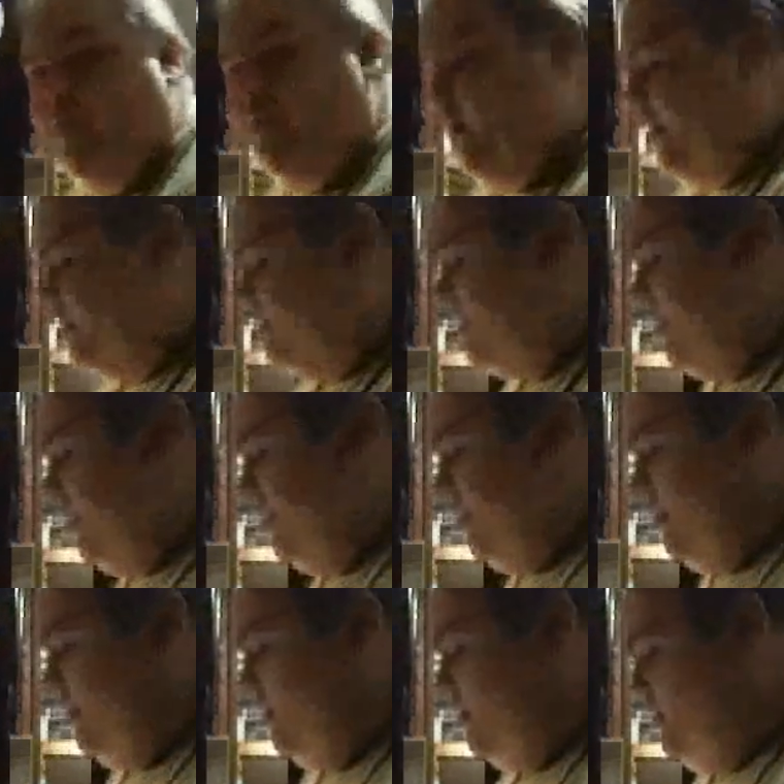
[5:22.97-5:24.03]
after you've cooked
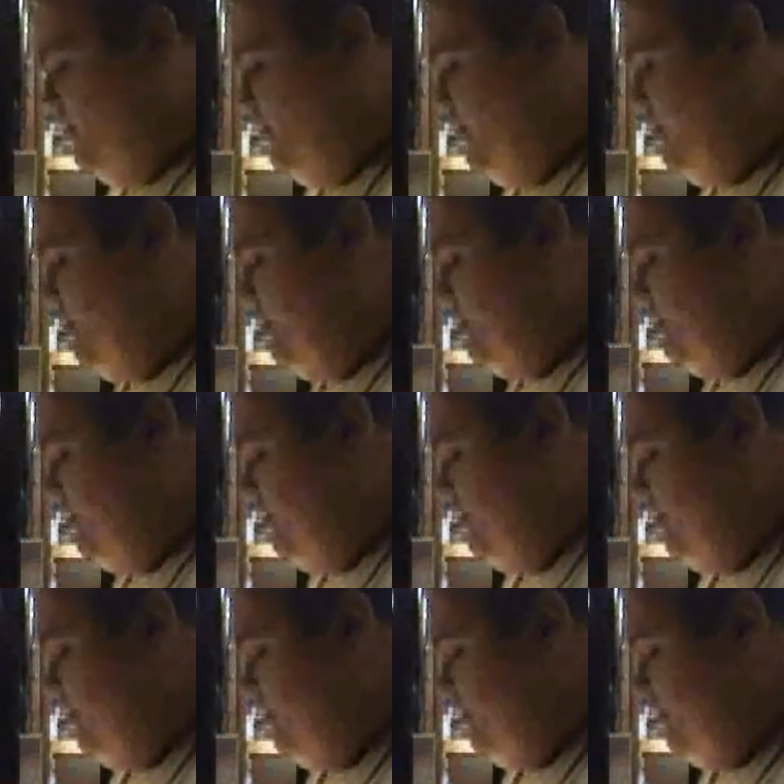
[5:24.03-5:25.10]
the meatballs for about
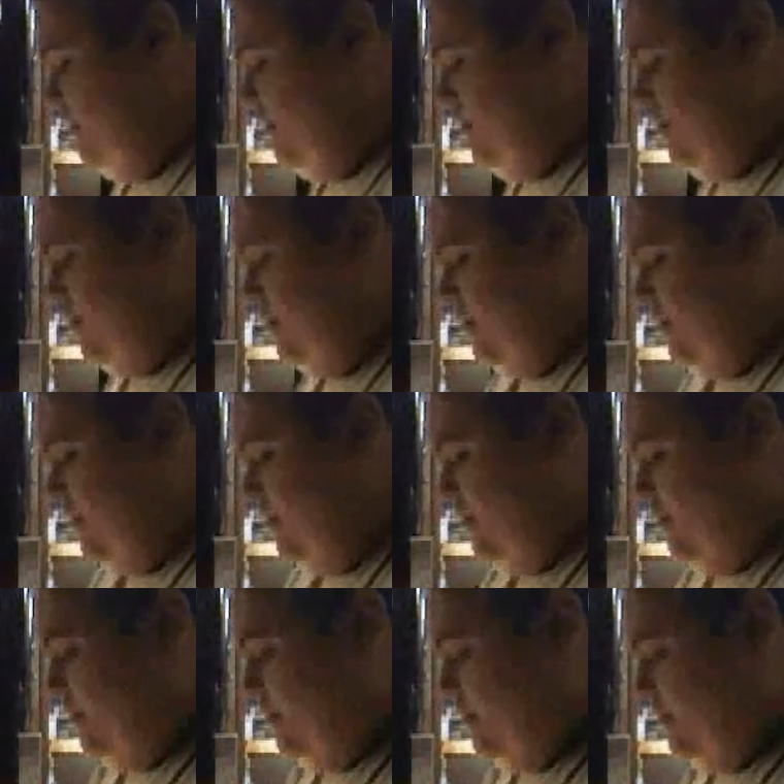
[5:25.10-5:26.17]
10 minutes dry,
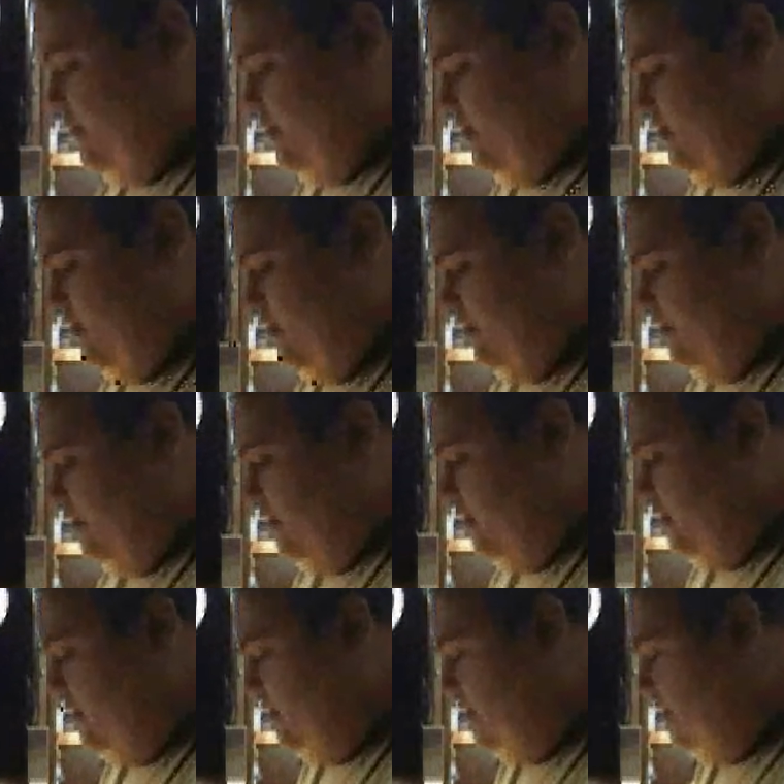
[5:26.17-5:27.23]
pour in the
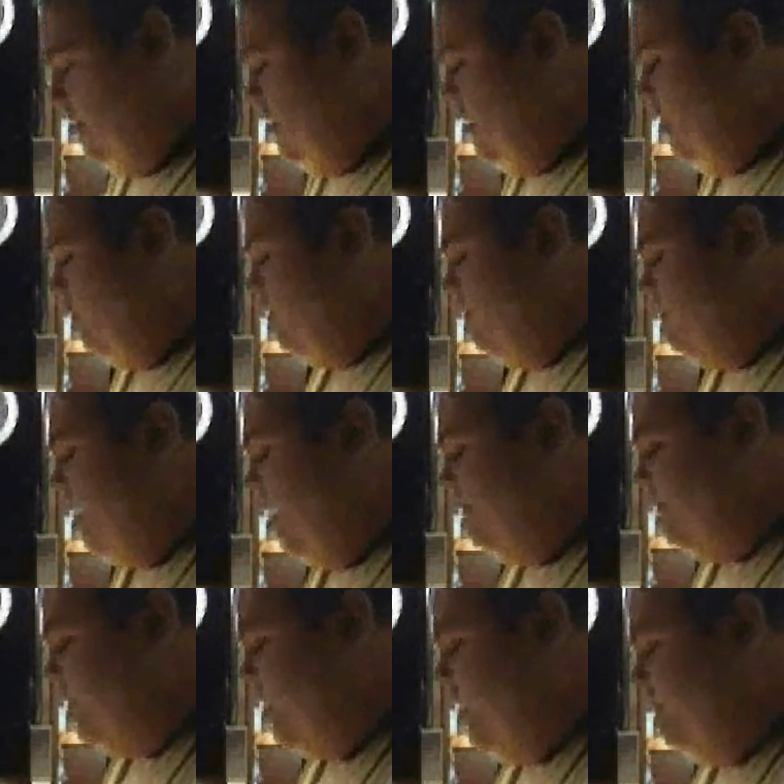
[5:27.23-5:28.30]
sauce
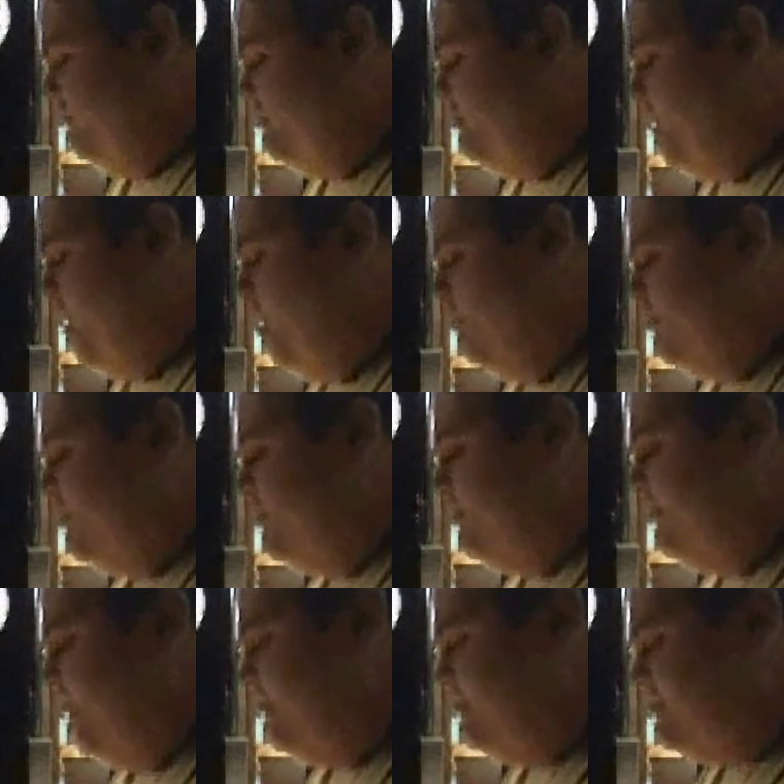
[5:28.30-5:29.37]
and give it a good stir.
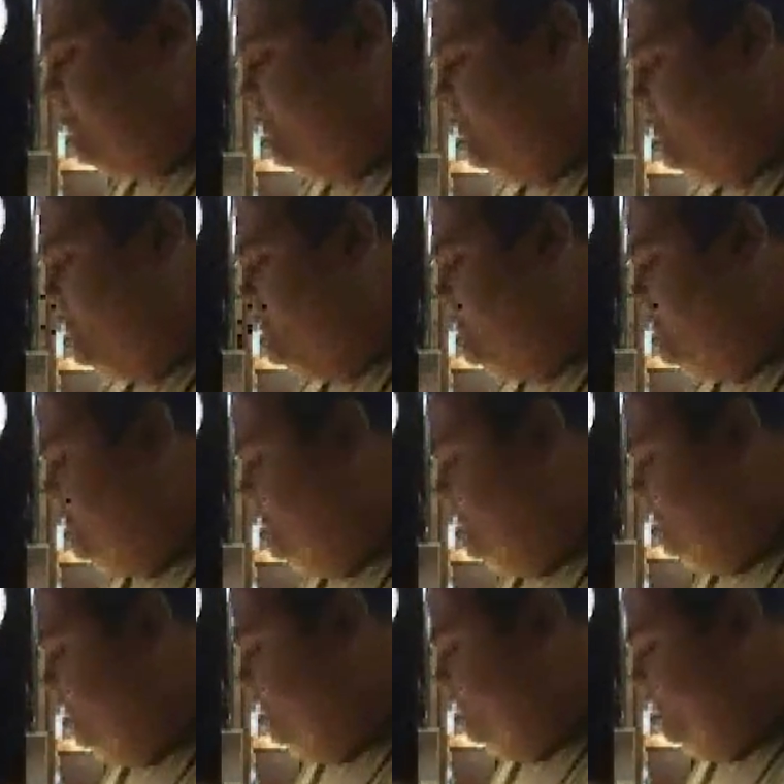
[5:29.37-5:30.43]
Now, the reason I
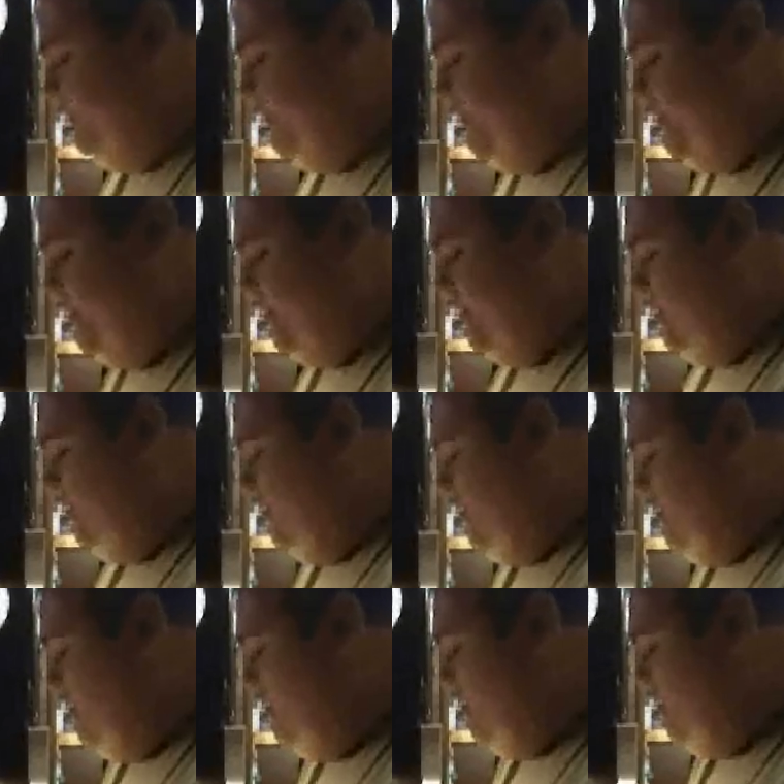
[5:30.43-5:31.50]
like the no sugar added
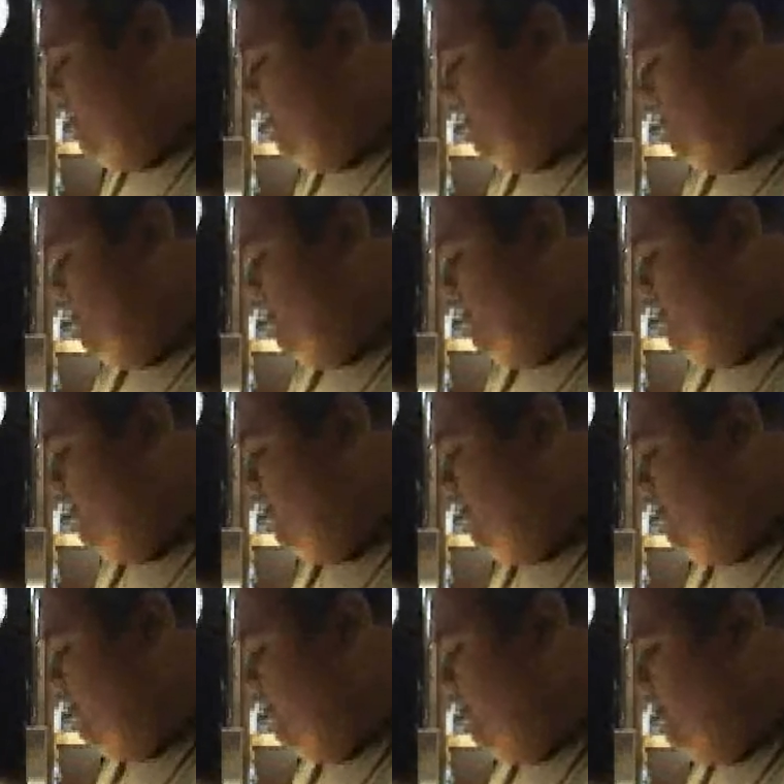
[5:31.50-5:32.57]
sauce is
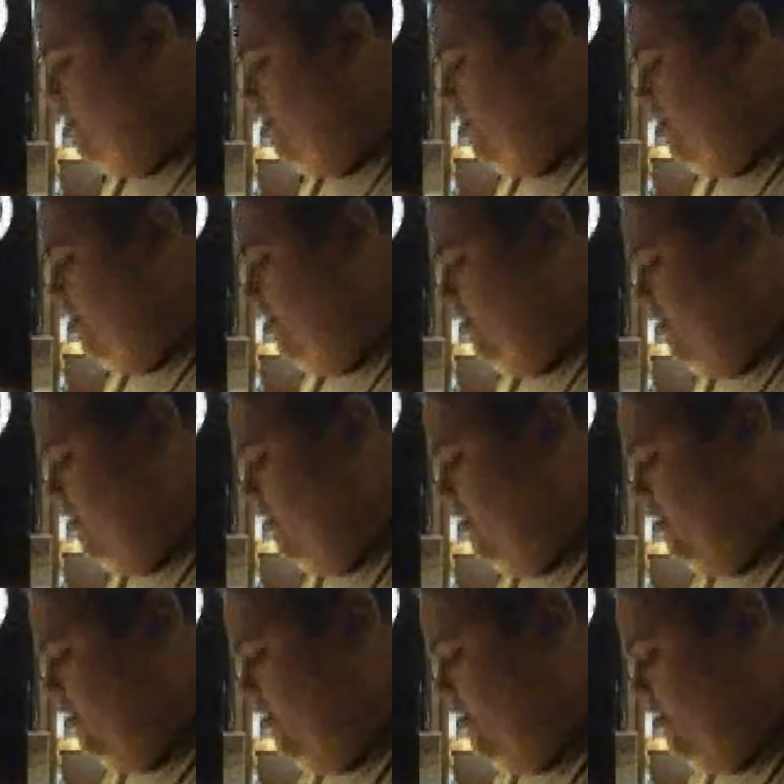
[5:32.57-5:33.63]
because the only
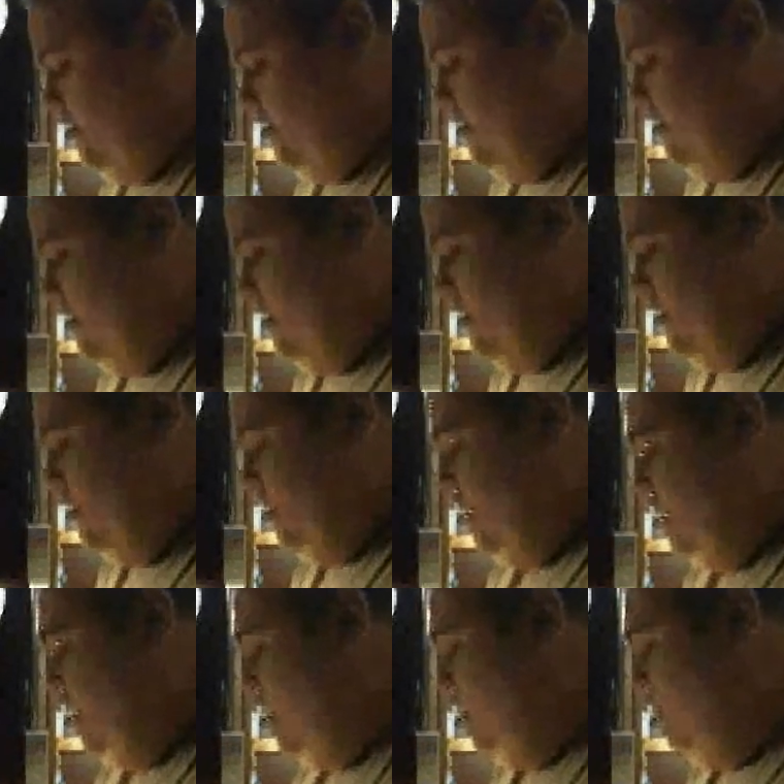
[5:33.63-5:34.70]
negative thing about a tomato
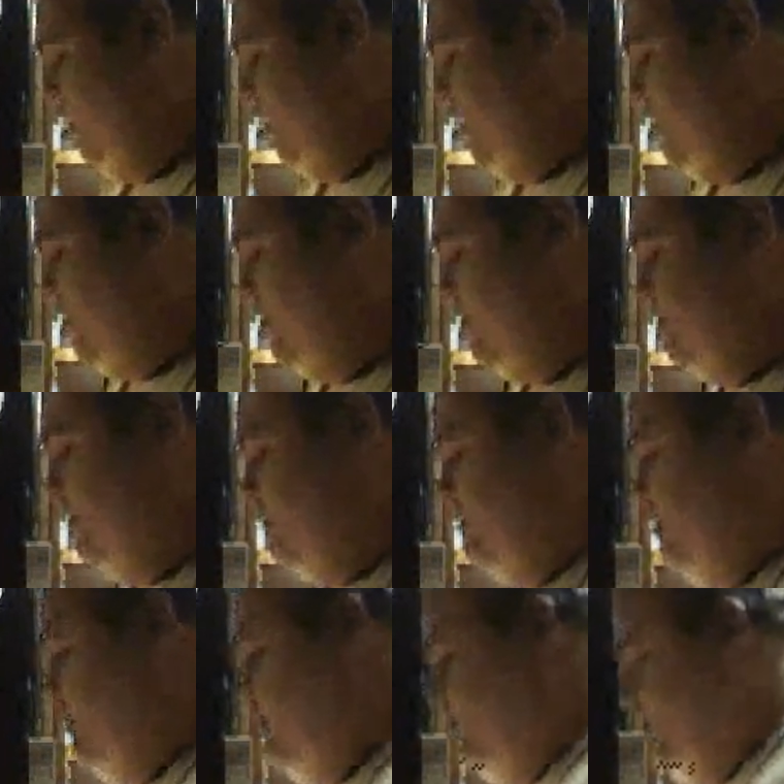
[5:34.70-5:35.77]
sauce is all the
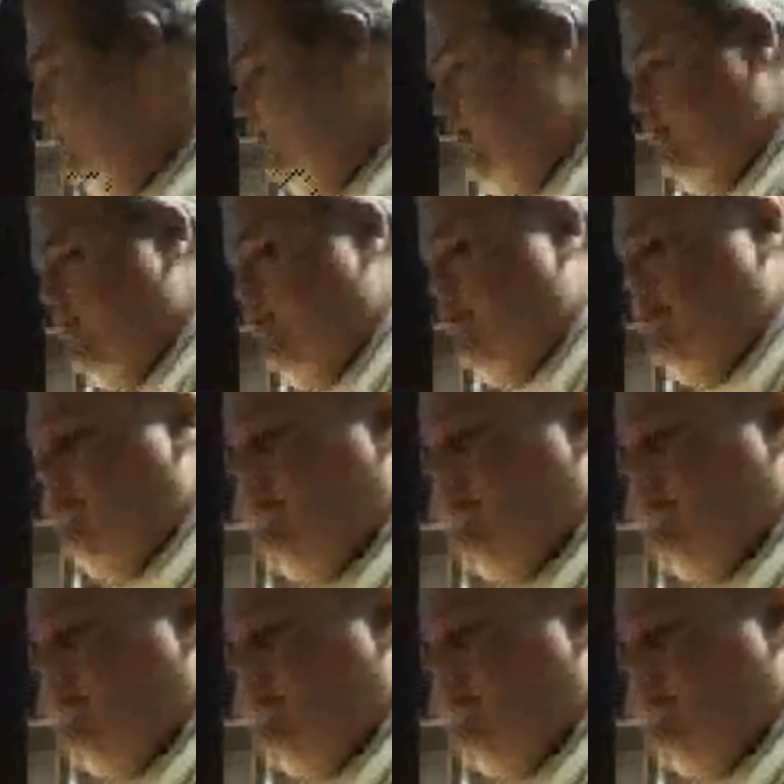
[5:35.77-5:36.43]
sugar they put in.